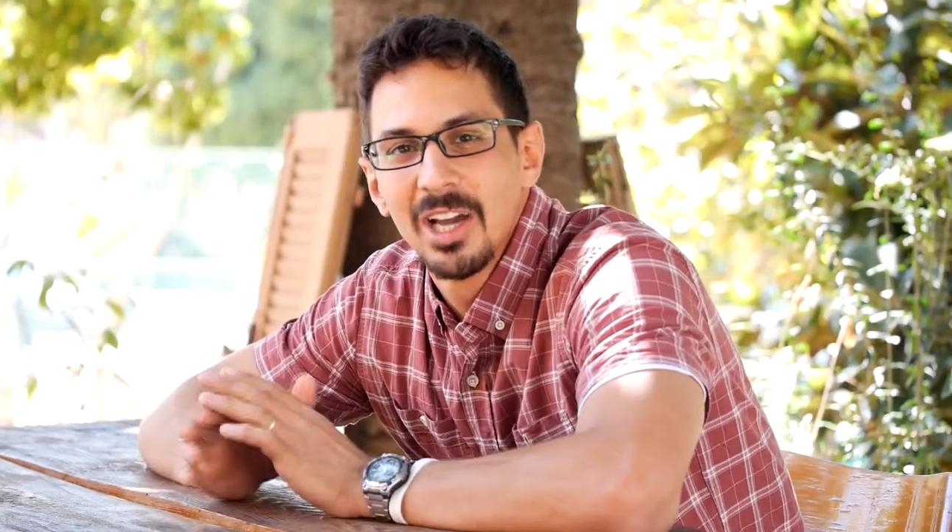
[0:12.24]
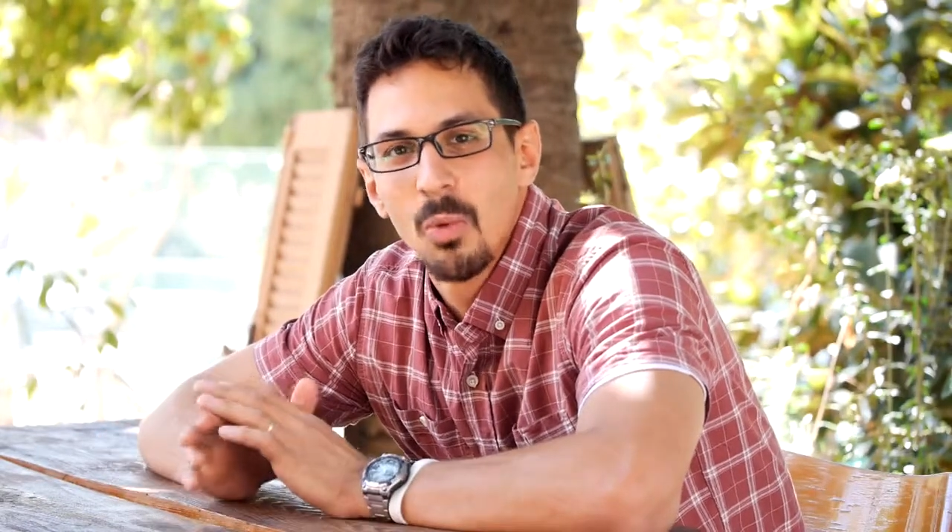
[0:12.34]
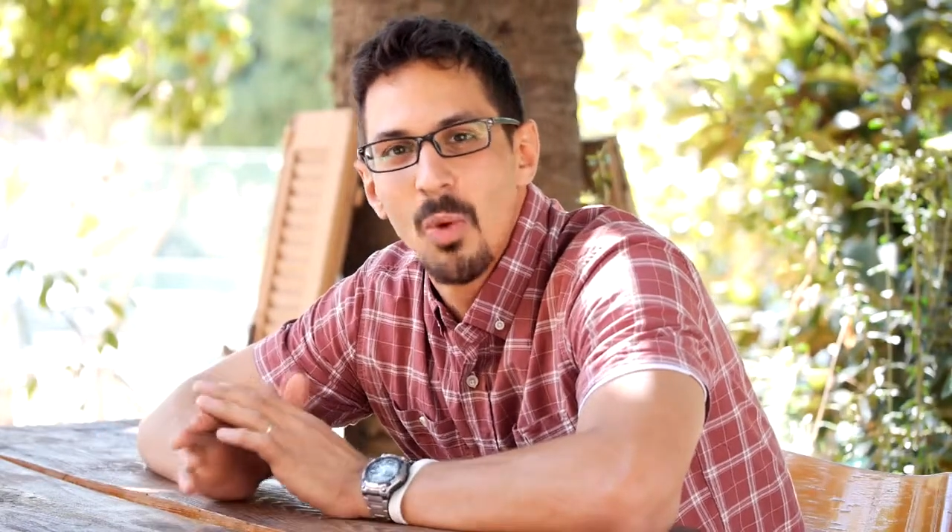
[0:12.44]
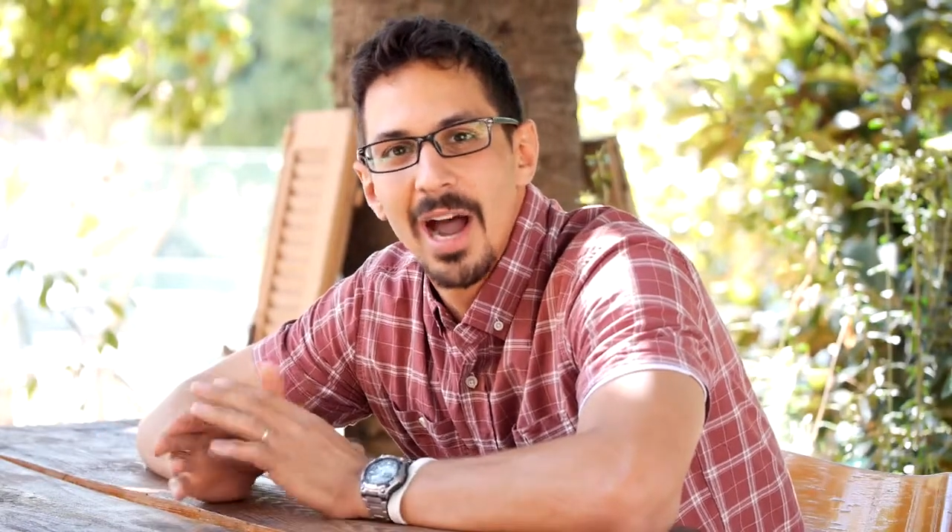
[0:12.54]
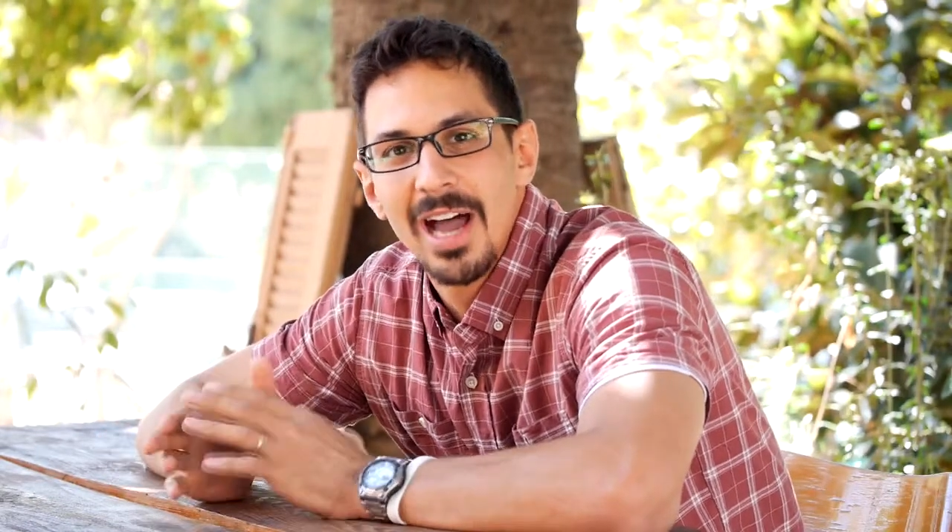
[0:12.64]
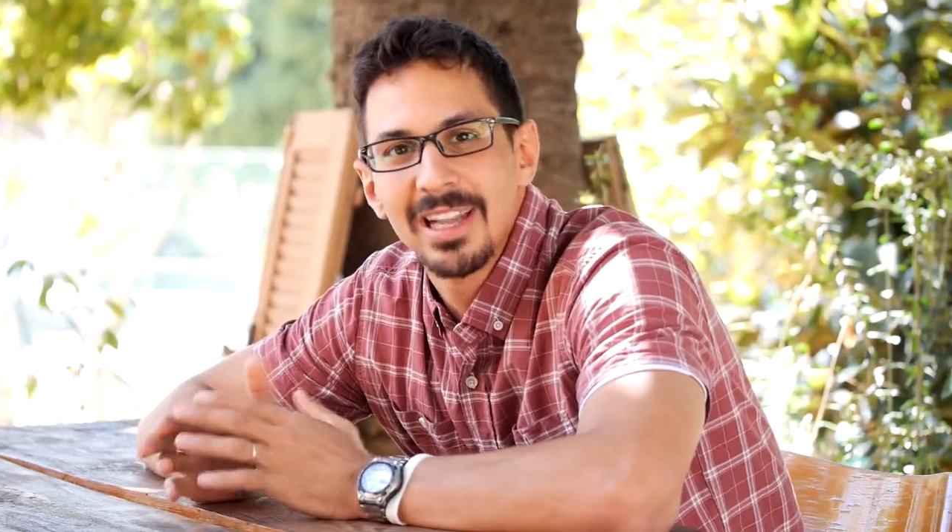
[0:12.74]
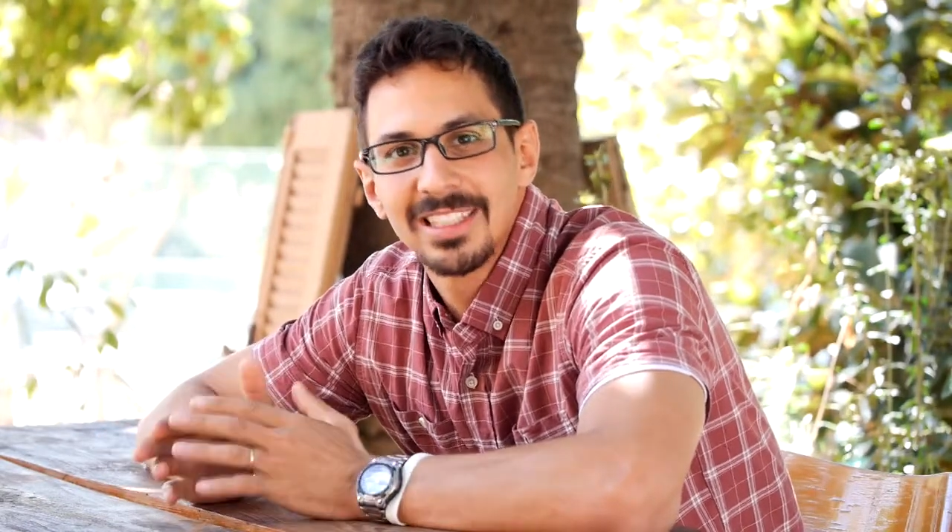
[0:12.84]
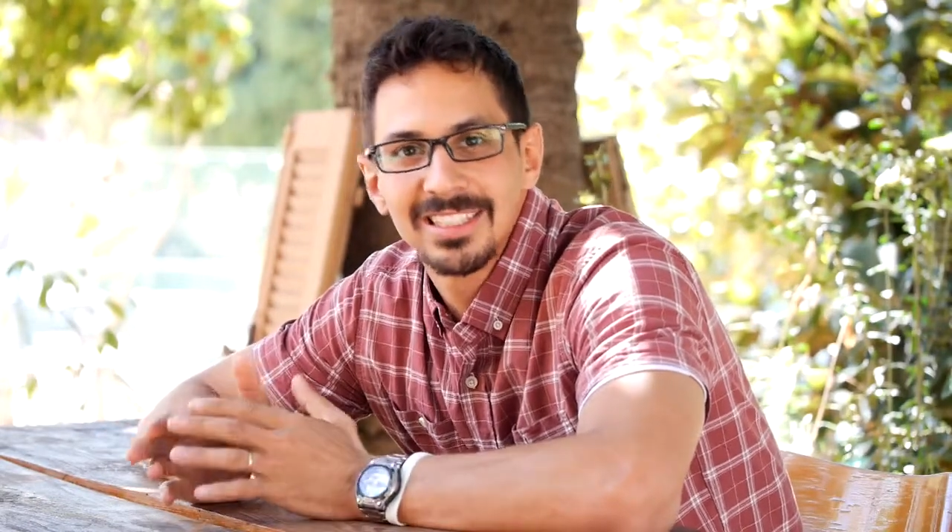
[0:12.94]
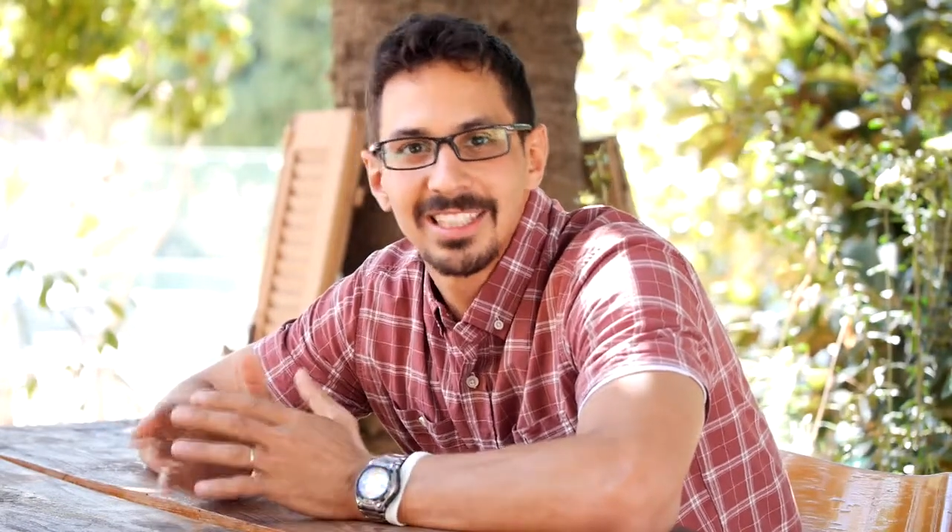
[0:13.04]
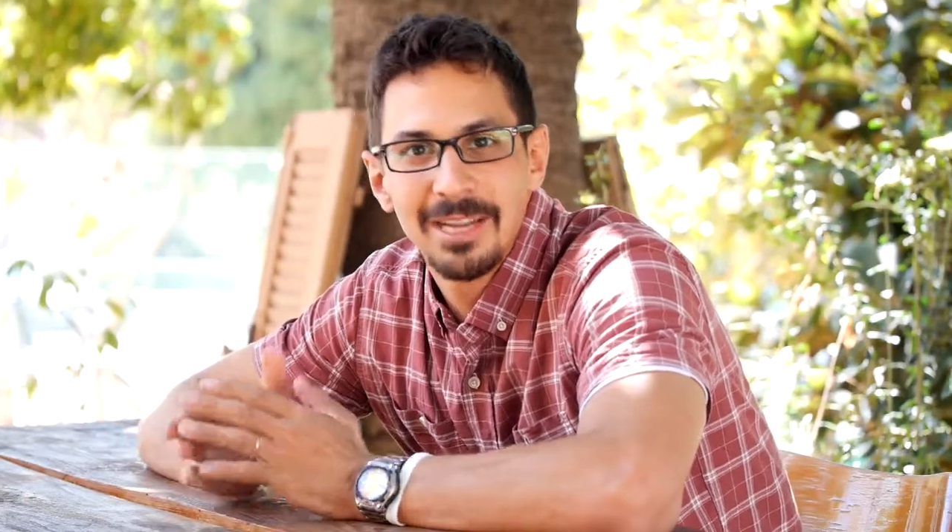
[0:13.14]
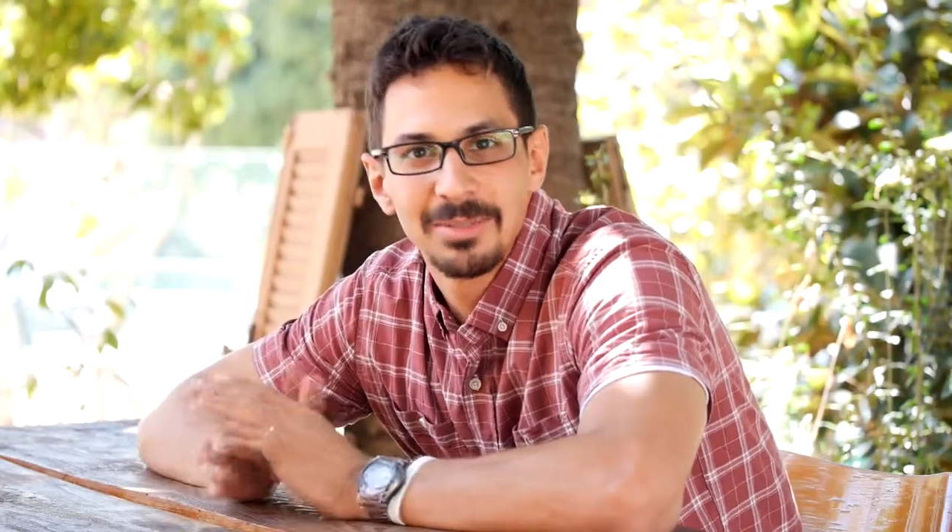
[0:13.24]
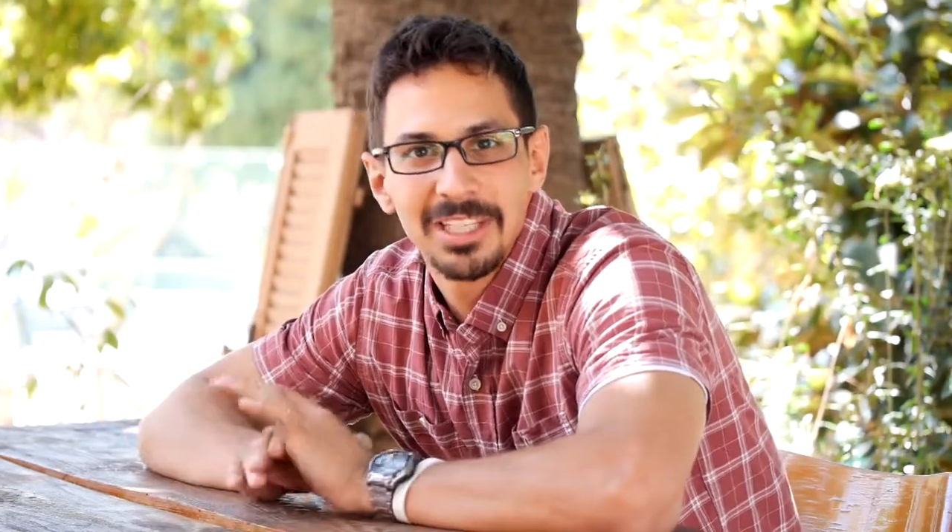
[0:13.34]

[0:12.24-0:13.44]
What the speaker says: while at the same